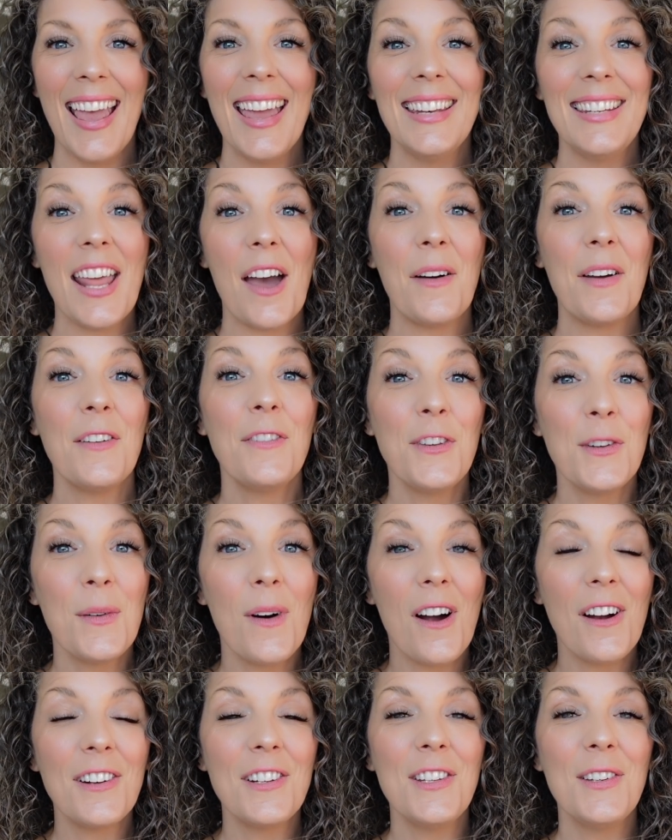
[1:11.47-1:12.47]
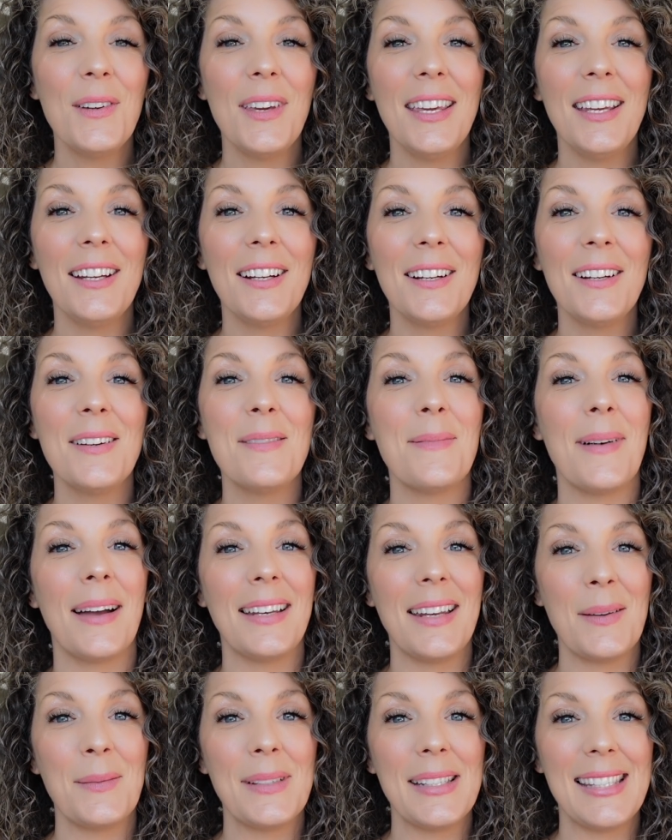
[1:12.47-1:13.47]
Now, if you are new here, my
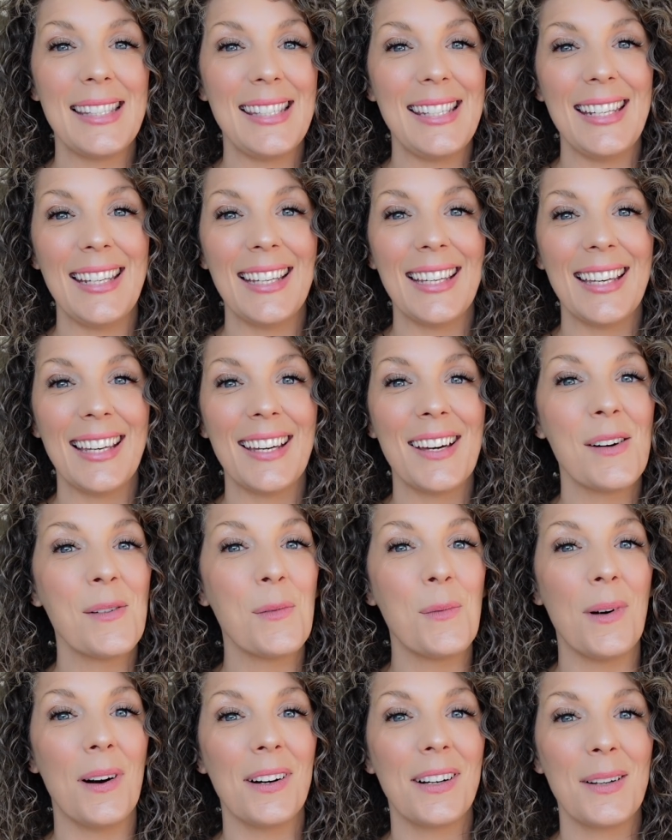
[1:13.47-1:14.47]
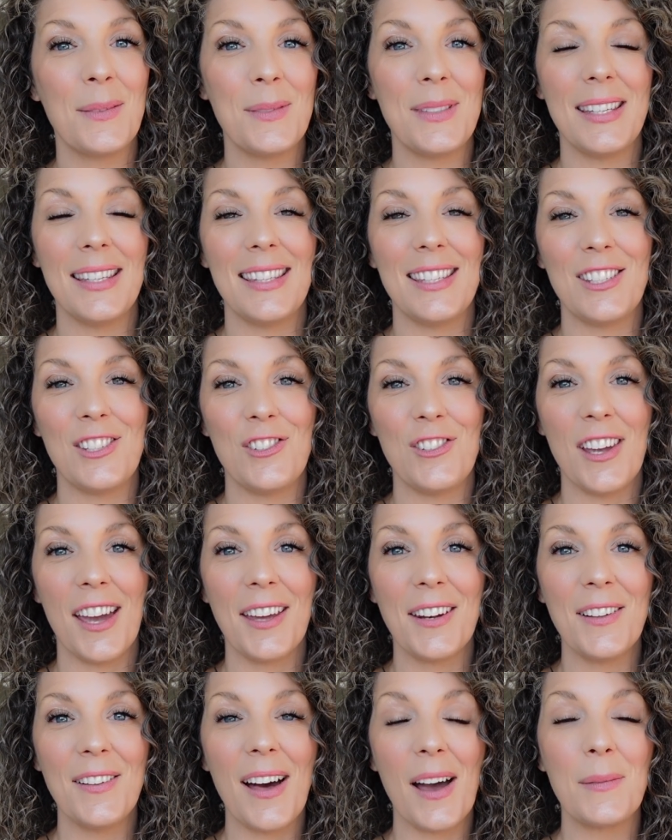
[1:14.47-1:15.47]
name is Tia. Welcome to this
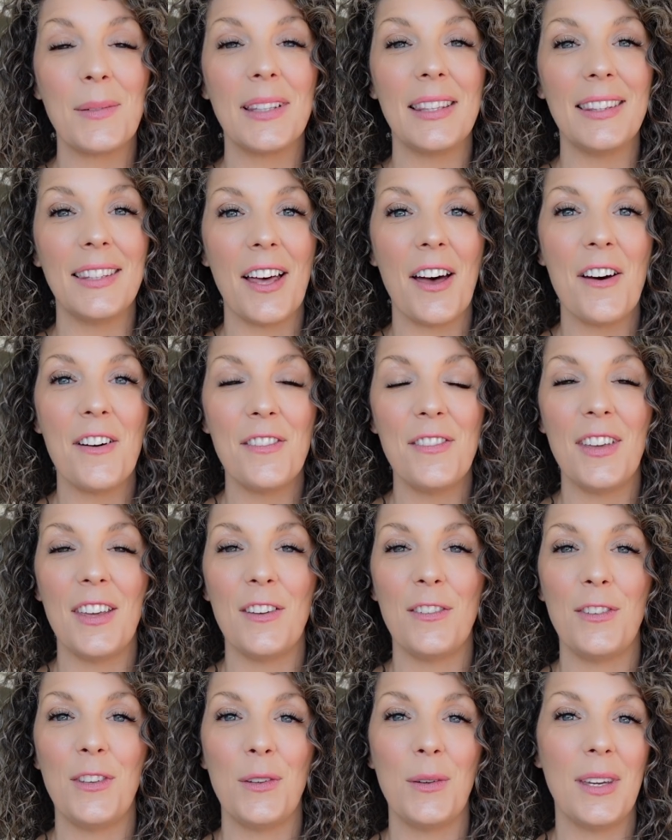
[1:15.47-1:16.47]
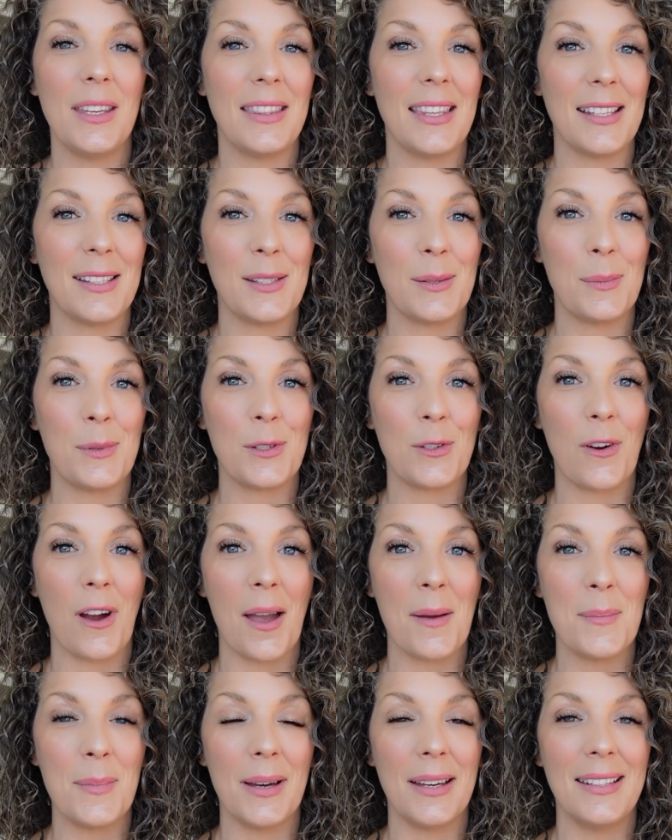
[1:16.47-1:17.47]
channel. I would love if you hit that
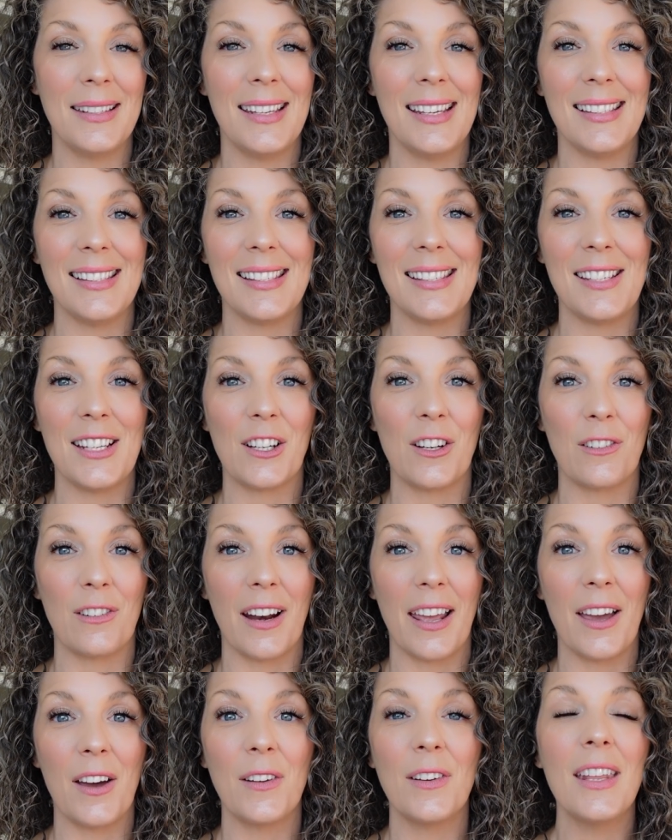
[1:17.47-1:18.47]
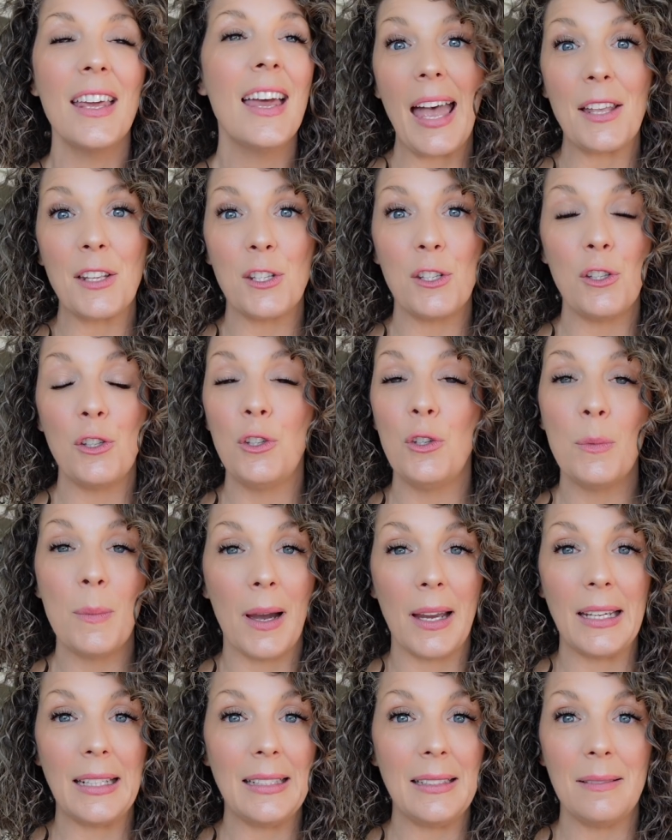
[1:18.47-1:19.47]
subscribe button and stick around, as you
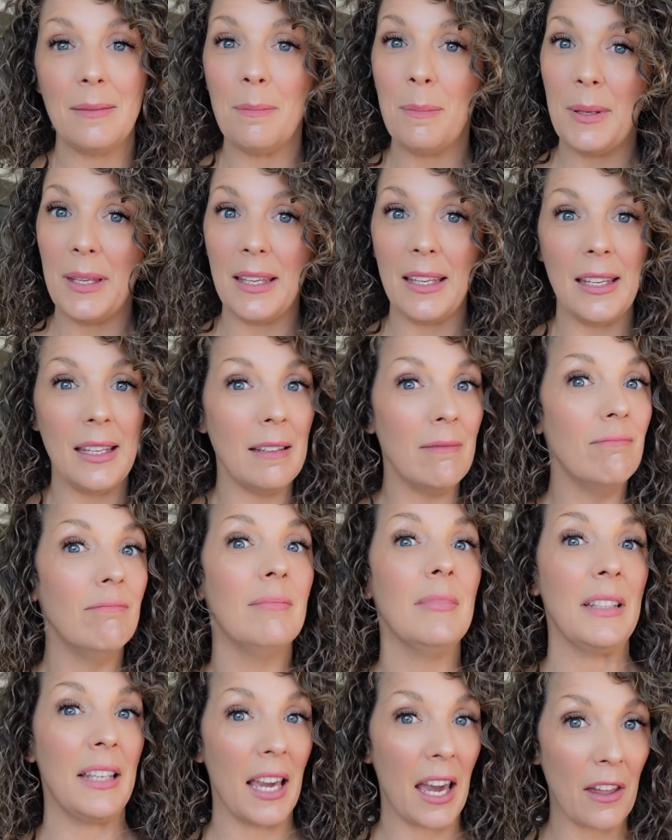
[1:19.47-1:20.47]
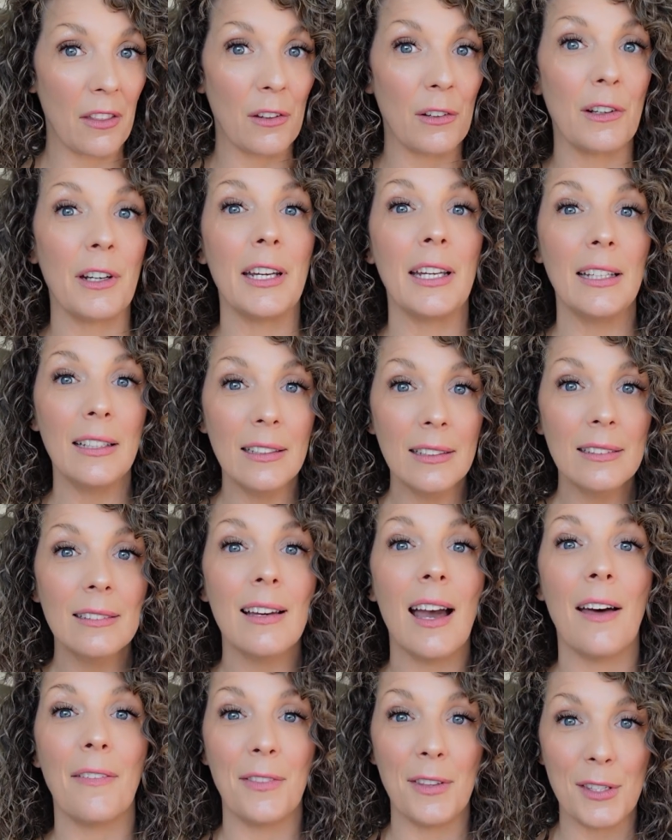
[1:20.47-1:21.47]
might be gathering
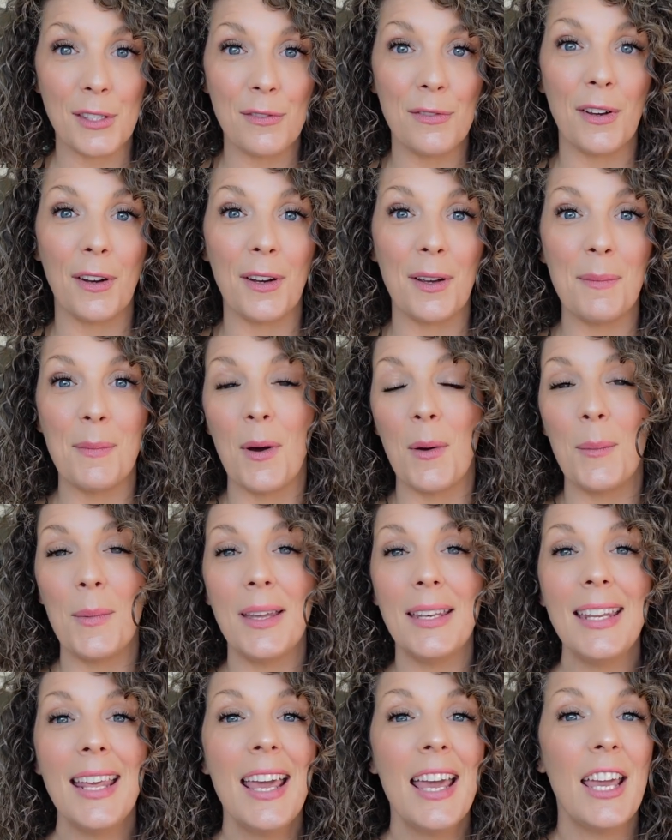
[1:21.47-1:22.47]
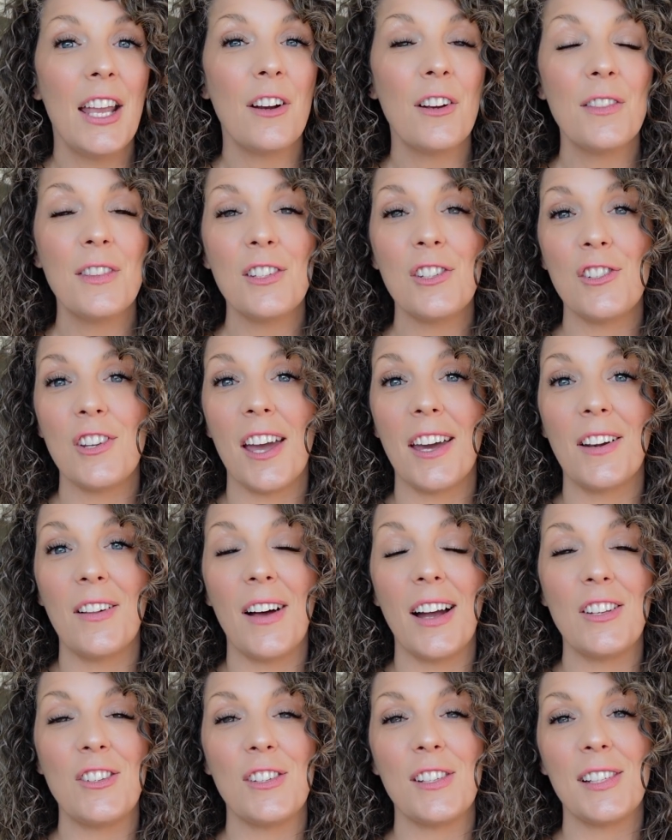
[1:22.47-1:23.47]
at this very moment. Here on this channel,
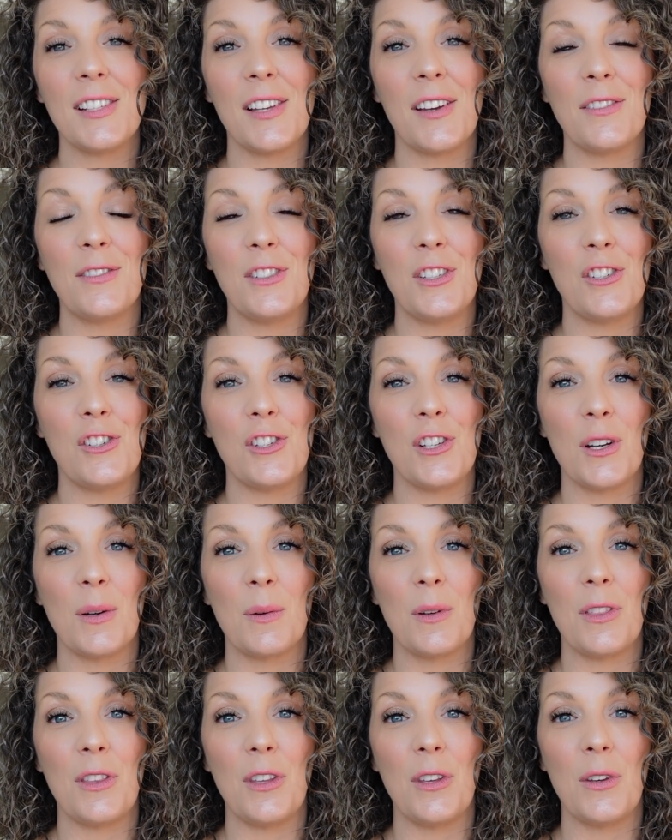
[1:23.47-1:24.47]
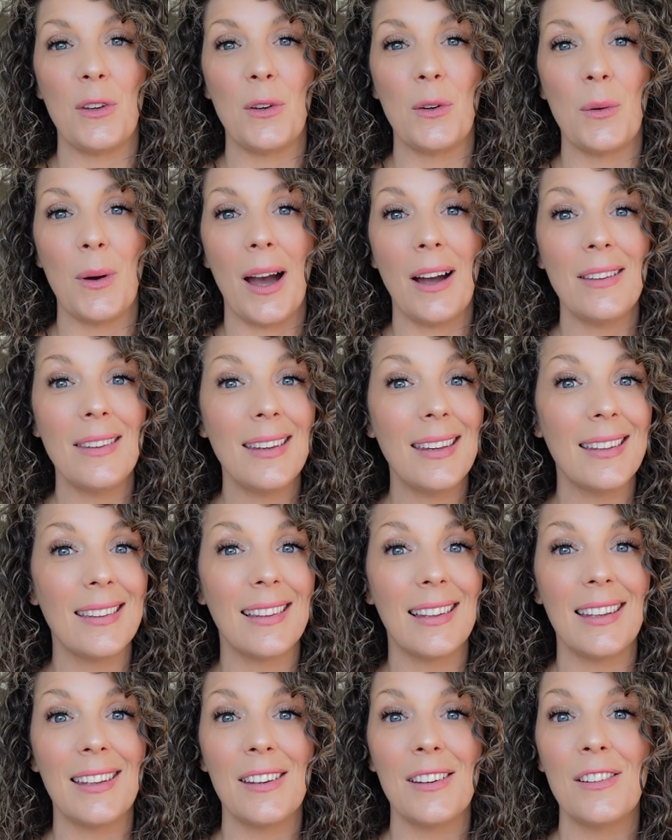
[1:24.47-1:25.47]
I just love to share with you how you can
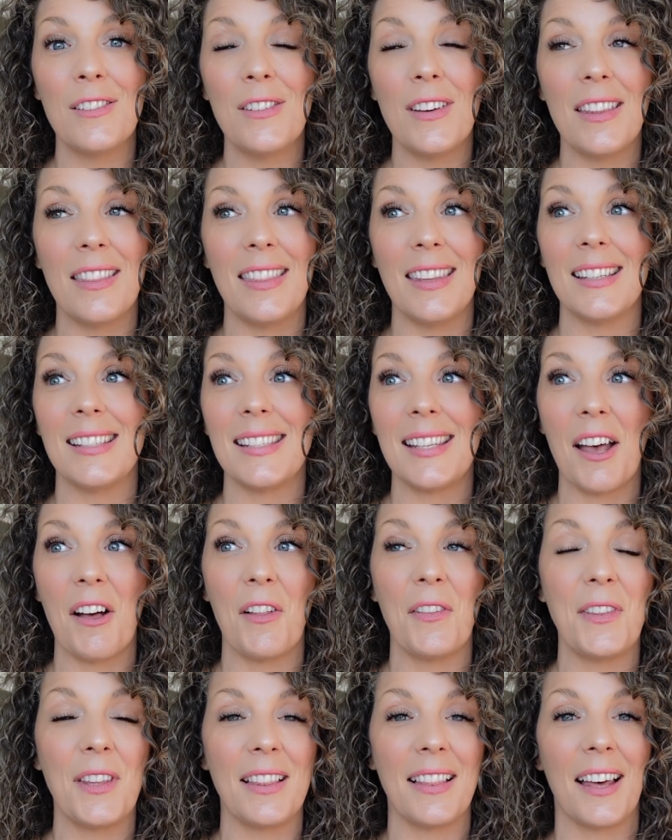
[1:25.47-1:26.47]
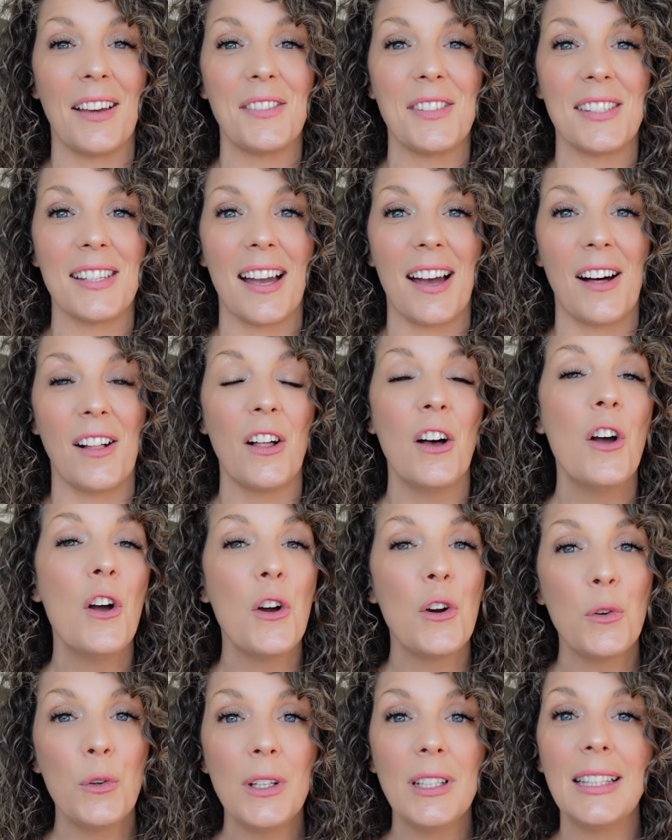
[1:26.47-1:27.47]
live this healthy lifestyle
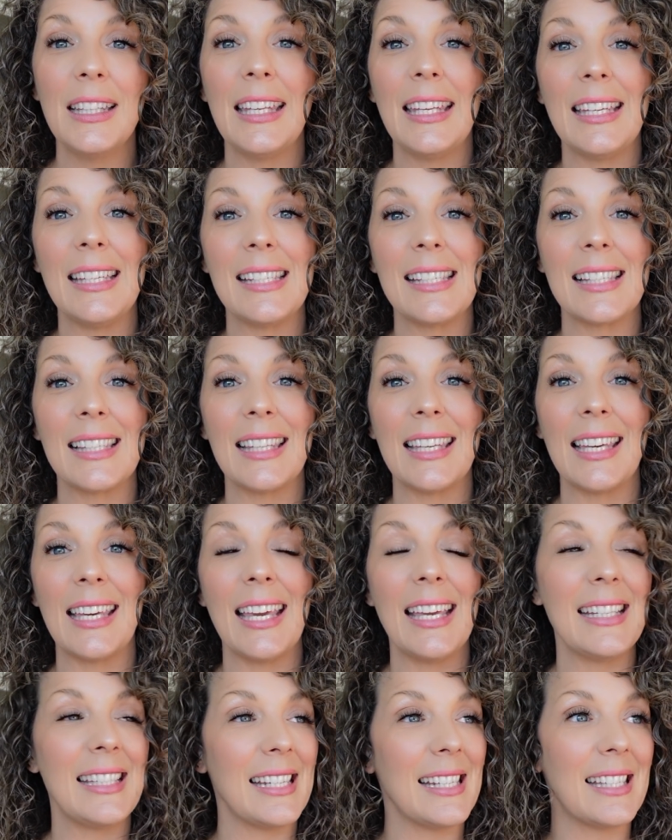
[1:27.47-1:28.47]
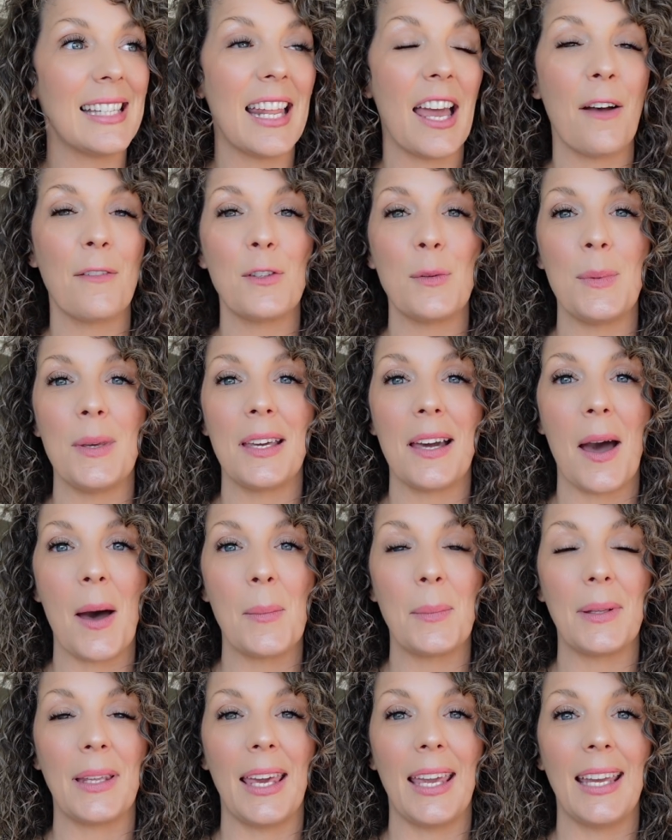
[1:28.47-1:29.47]
really easily. It doesn't have to be
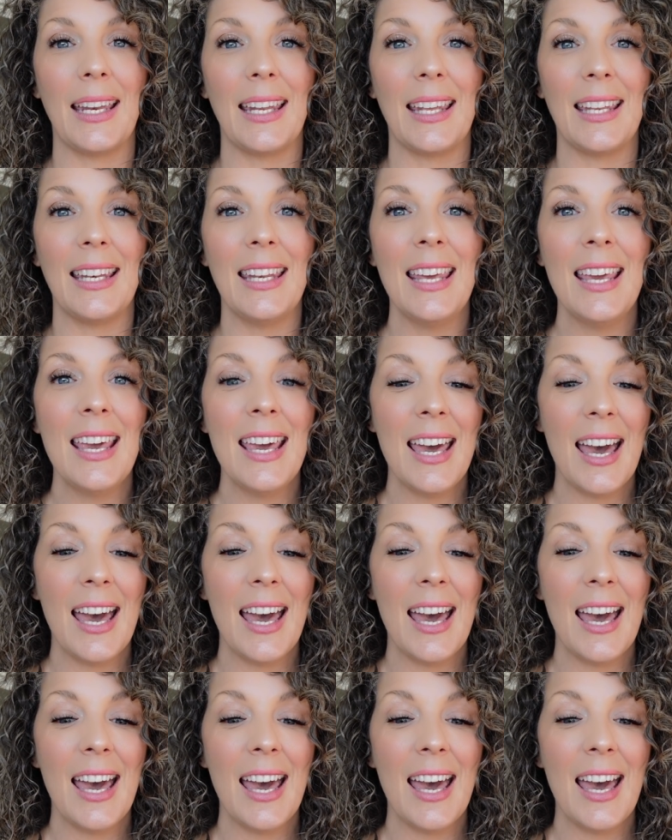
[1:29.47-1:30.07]
complicated.